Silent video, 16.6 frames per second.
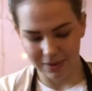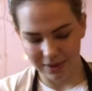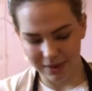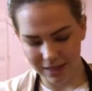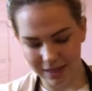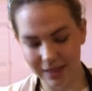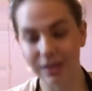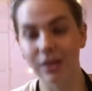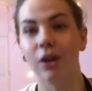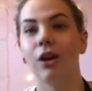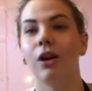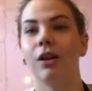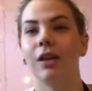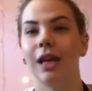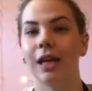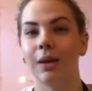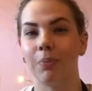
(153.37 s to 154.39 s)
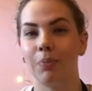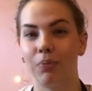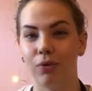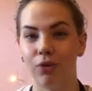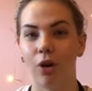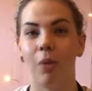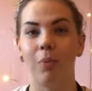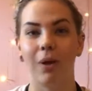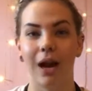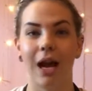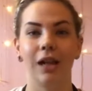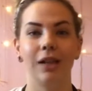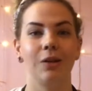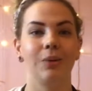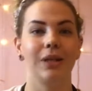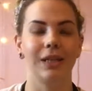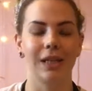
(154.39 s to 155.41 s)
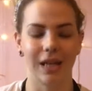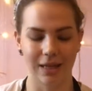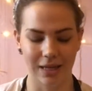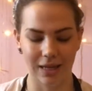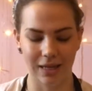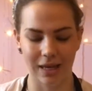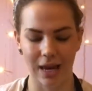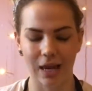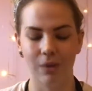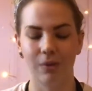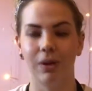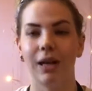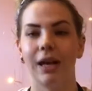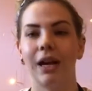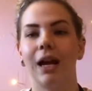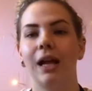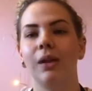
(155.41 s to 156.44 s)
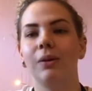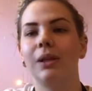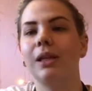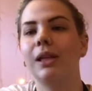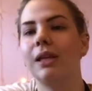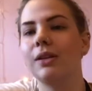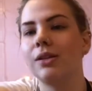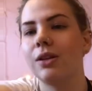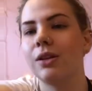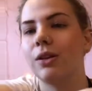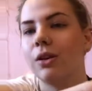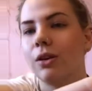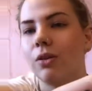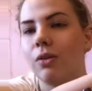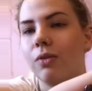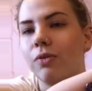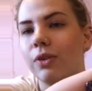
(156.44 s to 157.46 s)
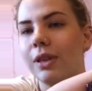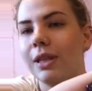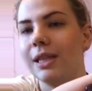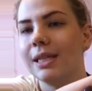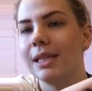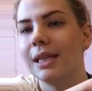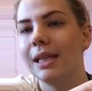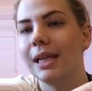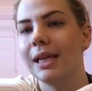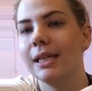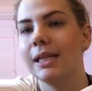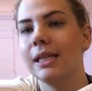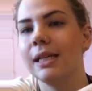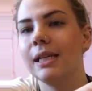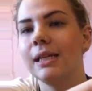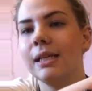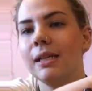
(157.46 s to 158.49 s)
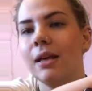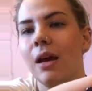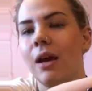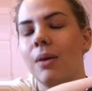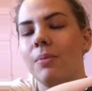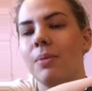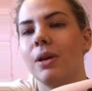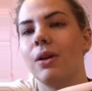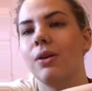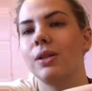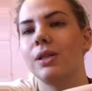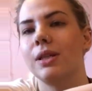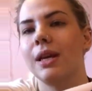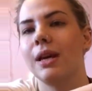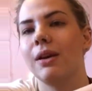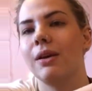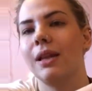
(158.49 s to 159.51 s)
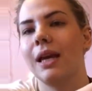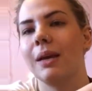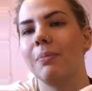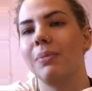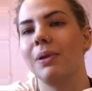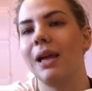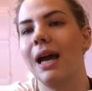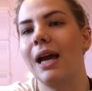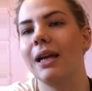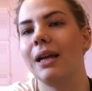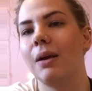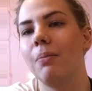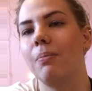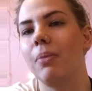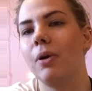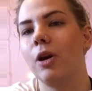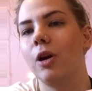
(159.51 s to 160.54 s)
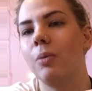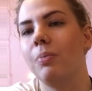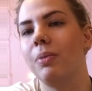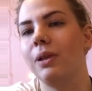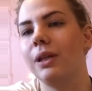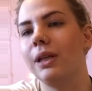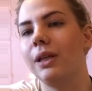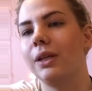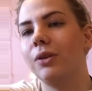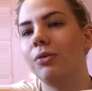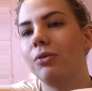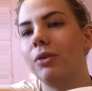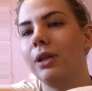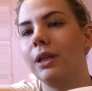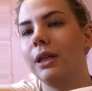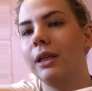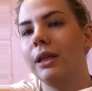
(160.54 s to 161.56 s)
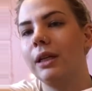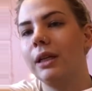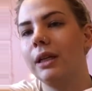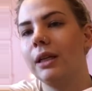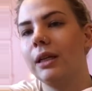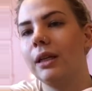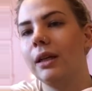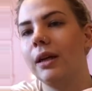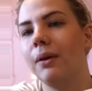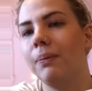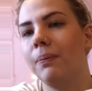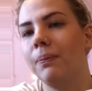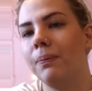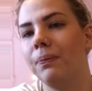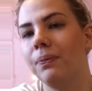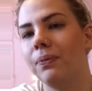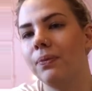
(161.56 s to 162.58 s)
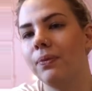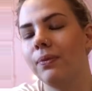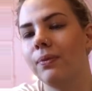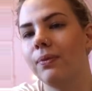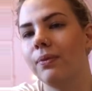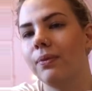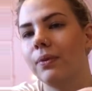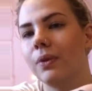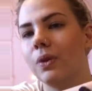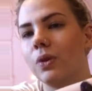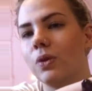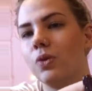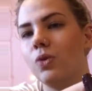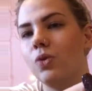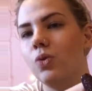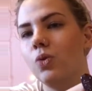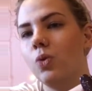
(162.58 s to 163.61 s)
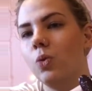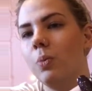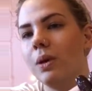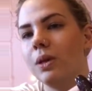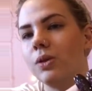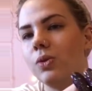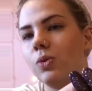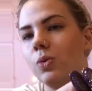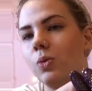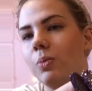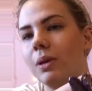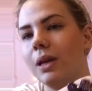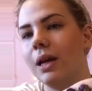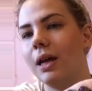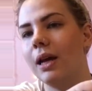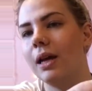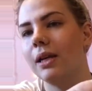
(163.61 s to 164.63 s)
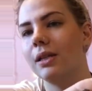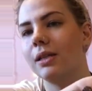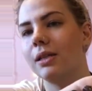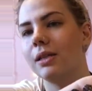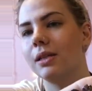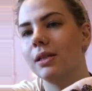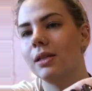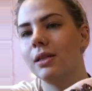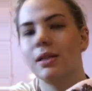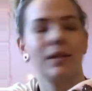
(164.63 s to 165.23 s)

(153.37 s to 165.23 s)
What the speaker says: These are like proper Halloween. I think anyone getting Halloween nails are gonna go for these ladies because they are like black and purpley green. Super nice.